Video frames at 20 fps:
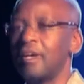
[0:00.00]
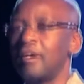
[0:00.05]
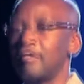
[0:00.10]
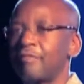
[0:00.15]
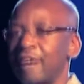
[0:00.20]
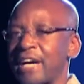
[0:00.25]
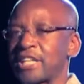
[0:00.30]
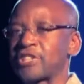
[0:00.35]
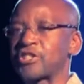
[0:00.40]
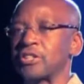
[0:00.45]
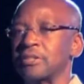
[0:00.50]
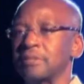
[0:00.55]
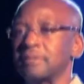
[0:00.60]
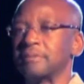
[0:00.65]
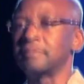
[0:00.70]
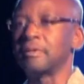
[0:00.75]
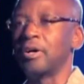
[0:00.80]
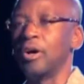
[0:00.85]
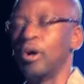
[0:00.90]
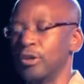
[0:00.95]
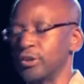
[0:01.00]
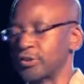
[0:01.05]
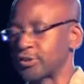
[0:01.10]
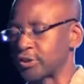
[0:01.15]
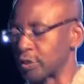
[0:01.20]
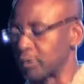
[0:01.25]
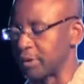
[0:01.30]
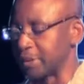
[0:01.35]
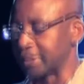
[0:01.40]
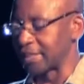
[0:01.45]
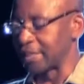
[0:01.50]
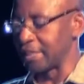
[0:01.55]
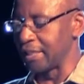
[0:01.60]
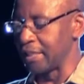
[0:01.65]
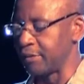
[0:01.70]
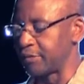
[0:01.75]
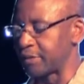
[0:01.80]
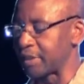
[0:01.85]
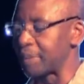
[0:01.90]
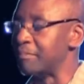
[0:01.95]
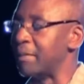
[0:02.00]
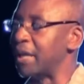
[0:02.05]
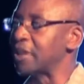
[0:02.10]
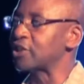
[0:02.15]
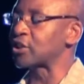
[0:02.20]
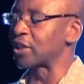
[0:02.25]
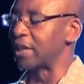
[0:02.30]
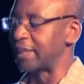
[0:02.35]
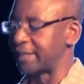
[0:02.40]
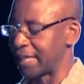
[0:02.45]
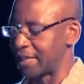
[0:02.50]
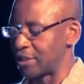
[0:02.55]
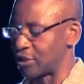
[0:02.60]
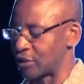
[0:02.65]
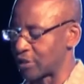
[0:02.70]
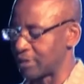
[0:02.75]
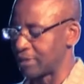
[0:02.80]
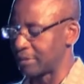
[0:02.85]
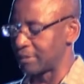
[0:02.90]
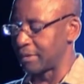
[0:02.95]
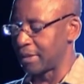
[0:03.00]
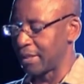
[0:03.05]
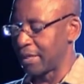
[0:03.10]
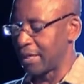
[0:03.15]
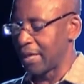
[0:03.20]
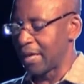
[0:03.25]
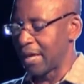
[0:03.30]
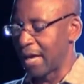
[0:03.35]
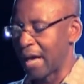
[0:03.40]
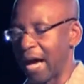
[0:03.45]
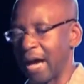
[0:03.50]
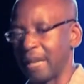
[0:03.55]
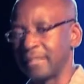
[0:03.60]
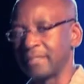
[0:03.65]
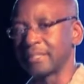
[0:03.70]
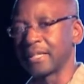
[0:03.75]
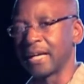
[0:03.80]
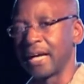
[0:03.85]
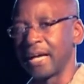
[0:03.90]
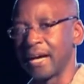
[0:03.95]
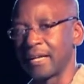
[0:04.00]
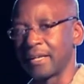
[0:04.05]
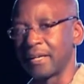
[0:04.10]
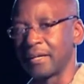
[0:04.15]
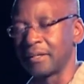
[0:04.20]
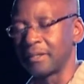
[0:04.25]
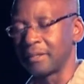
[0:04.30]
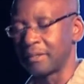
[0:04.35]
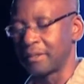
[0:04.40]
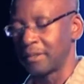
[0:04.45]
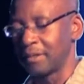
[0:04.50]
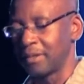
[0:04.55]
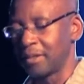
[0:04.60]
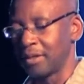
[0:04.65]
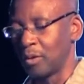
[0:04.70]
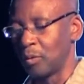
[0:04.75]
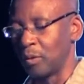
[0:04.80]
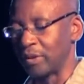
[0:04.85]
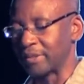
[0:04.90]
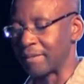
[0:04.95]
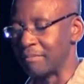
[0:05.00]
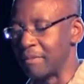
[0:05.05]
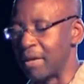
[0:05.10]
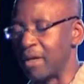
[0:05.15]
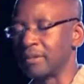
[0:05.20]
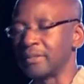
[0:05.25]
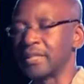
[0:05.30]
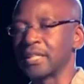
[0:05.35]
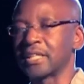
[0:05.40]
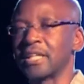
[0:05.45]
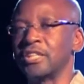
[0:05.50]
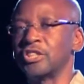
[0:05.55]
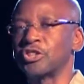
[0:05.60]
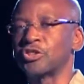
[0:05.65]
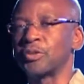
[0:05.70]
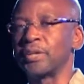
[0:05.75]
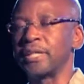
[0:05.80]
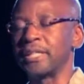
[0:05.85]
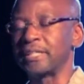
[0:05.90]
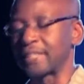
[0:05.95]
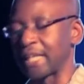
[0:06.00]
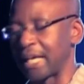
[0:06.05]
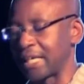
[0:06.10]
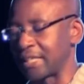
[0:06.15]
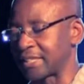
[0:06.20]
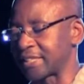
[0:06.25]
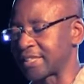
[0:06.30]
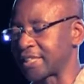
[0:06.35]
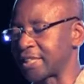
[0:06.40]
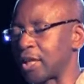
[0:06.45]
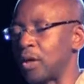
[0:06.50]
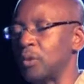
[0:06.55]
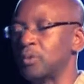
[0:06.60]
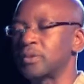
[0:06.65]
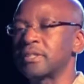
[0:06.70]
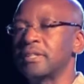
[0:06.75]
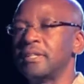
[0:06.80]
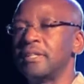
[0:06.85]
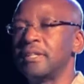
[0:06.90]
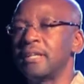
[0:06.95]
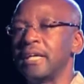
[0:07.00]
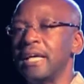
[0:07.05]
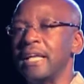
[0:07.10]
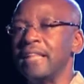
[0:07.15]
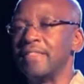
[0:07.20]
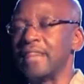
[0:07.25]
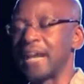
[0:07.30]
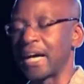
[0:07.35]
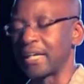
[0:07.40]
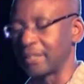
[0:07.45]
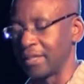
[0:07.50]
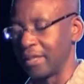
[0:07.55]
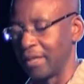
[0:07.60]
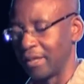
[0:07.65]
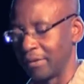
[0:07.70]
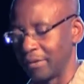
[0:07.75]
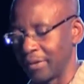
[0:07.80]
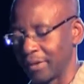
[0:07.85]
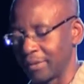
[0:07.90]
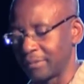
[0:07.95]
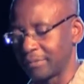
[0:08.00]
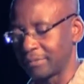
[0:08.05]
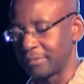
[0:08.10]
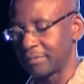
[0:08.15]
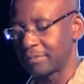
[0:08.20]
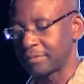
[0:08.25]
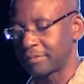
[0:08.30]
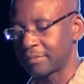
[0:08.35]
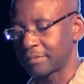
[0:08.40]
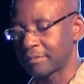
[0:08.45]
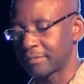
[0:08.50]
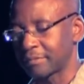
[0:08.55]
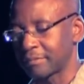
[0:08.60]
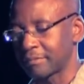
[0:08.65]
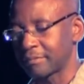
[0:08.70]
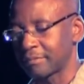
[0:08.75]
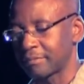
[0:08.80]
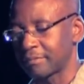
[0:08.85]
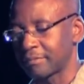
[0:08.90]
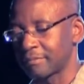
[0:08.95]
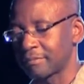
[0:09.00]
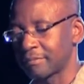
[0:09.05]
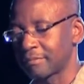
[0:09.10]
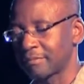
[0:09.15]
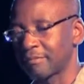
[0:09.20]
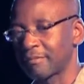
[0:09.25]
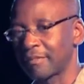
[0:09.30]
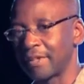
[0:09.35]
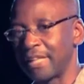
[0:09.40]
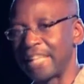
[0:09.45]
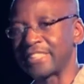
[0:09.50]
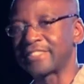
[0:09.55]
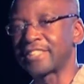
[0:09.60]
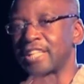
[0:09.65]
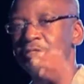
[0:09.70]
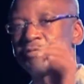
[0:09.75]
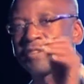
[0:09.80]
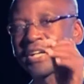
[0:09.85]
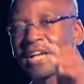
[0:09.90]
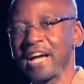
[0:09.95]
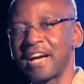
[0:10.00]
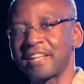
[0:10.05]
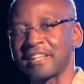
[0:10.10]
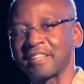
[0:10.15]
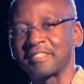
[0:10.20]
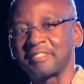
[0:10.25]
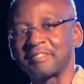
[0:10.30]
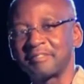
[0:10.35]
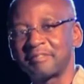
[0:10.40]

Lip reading: Fashion also received much attention, and Guyana was among the countries that stood out in that area. Let's hear it for Guyana.